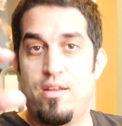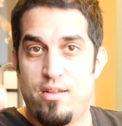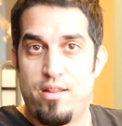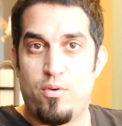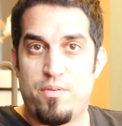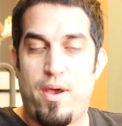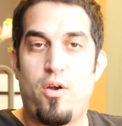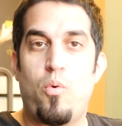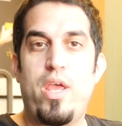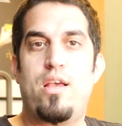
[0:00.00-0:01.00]
It was about
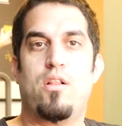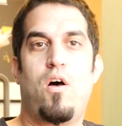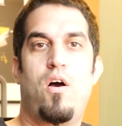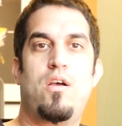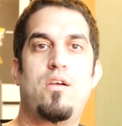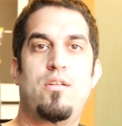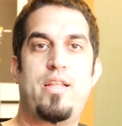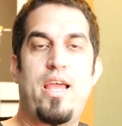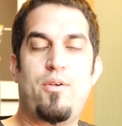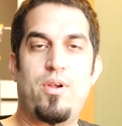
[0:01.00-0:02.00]
a week-long
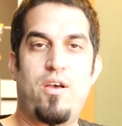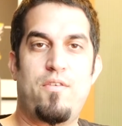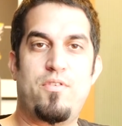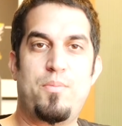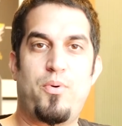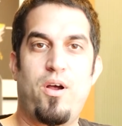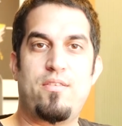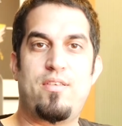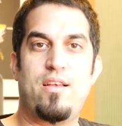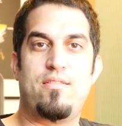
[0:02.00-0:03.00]
data recovery
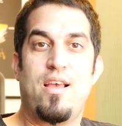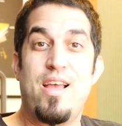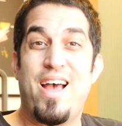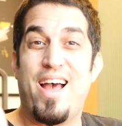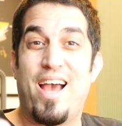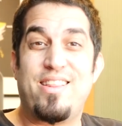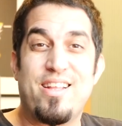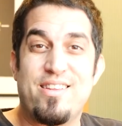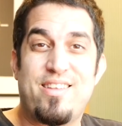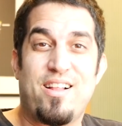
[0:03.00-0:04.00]
process. I
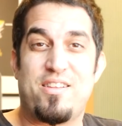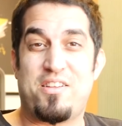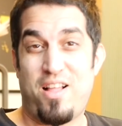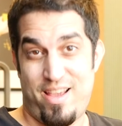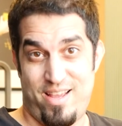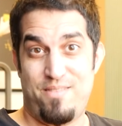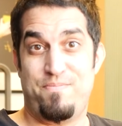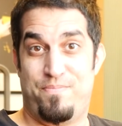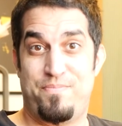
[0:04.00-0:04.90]
didn't tell the client.